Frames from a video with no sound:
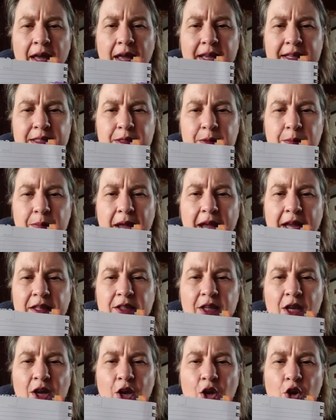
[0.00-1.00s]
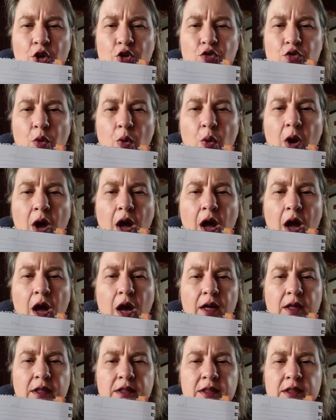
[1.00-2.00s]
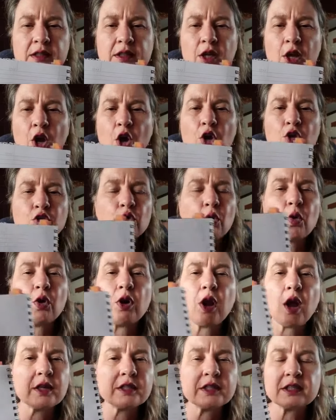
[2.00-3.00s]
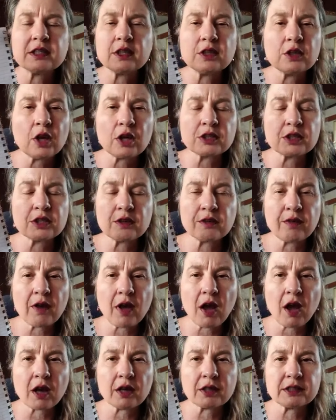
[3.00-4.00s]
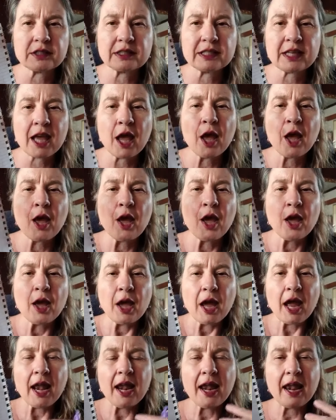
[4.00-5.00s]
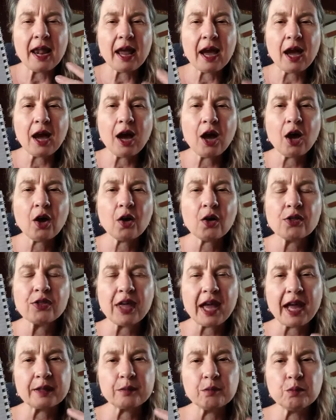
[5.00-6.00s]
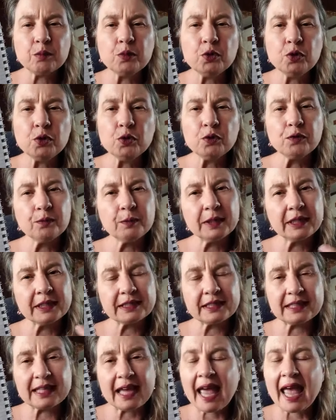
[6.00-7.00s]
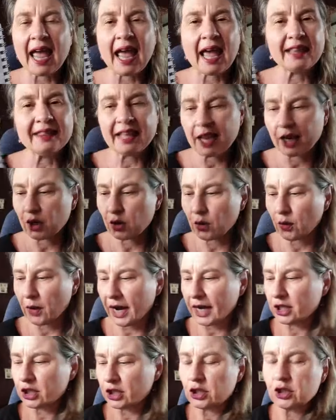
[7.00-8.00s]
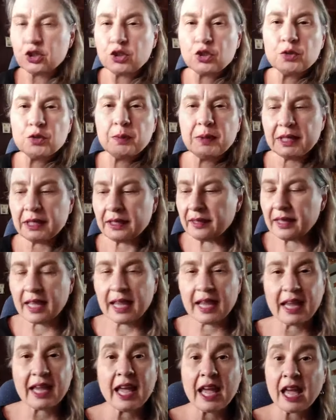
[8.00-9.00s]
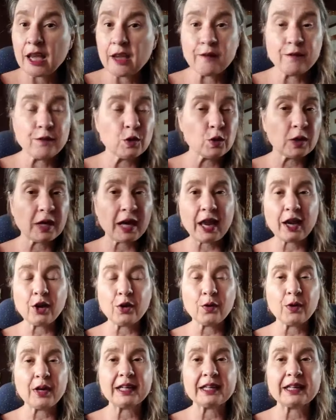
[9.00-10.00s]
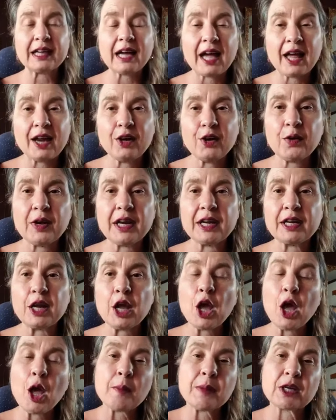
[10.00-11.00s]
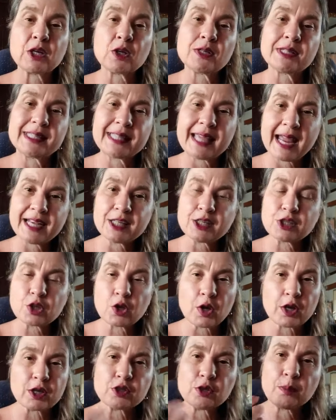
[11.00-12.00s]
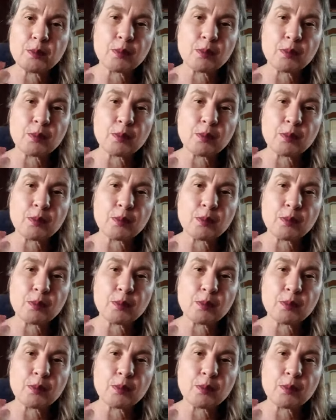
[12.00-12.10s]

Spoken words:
That's a back. Draw hearts. Draw lots and lots of hearts. Allow that movement and that creation to be there. If you color in, because that is going to